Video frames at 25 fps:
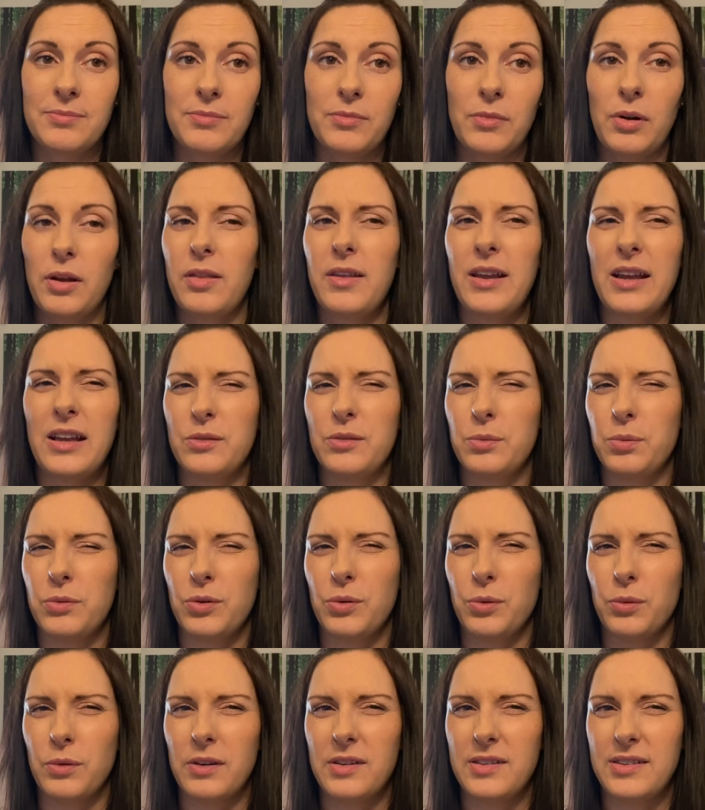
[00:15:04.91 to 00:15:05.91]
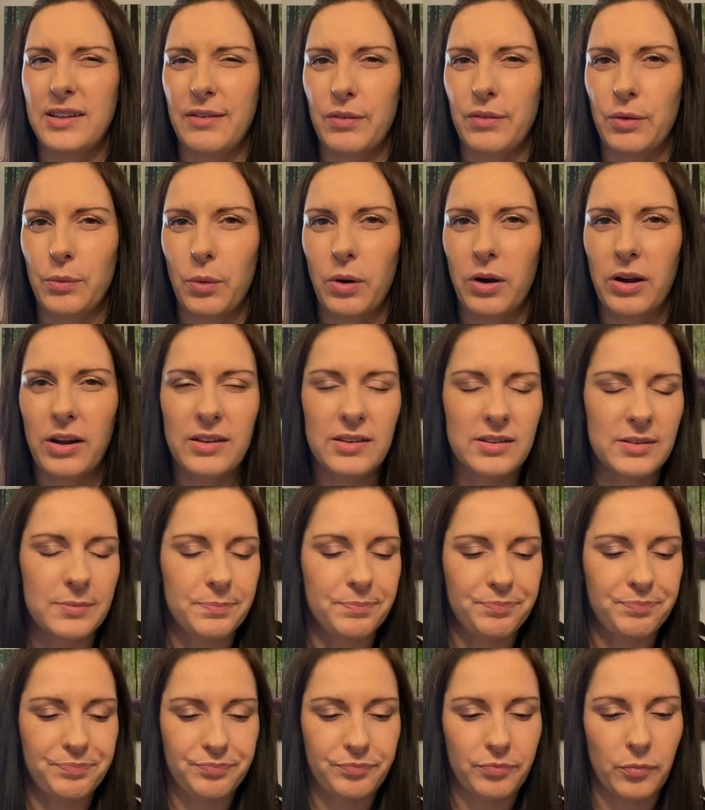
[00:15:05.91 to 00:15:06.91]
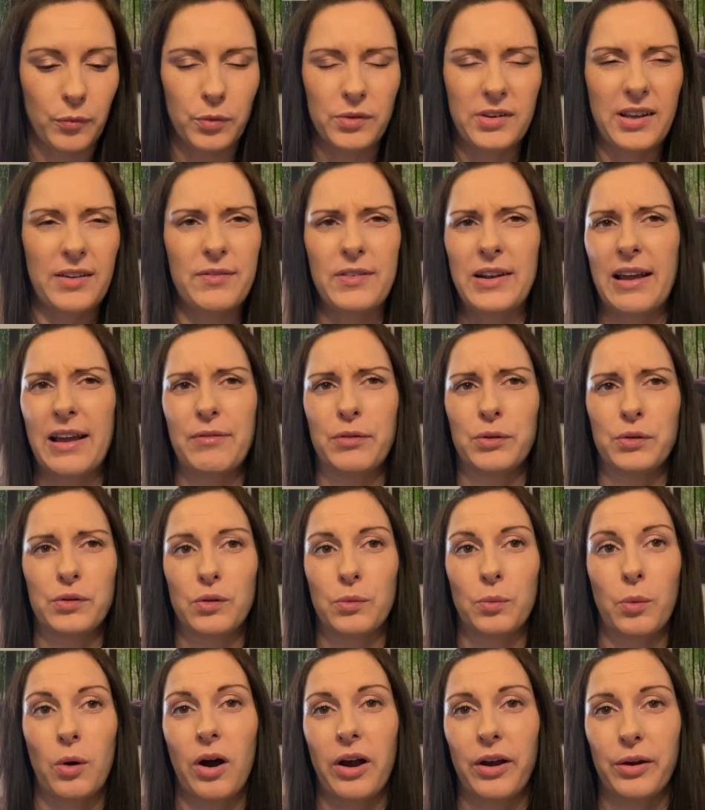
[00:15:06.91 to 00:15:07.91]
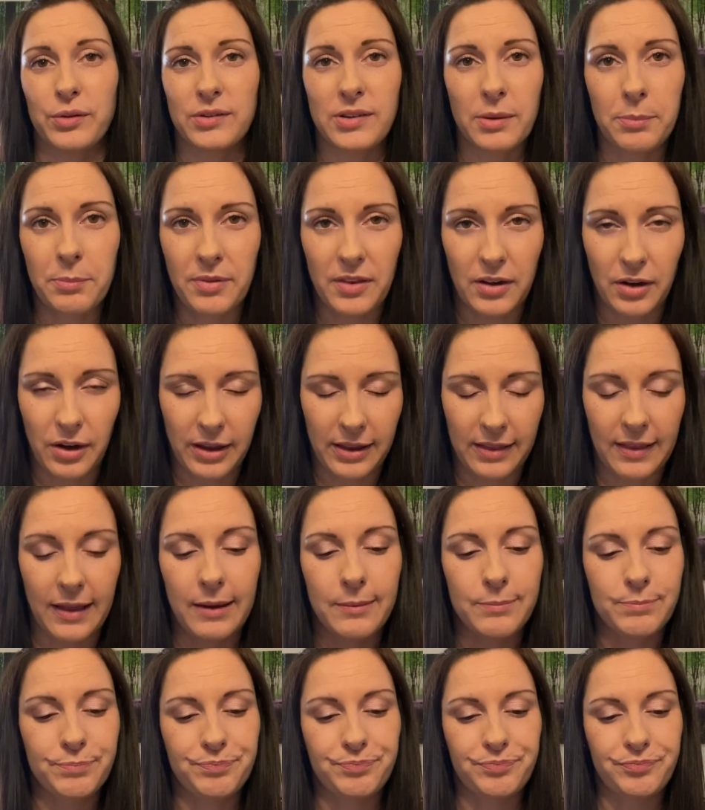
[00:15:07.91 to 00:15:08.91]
I think it's called the 7 whys, or 7 levels of why, or something like that.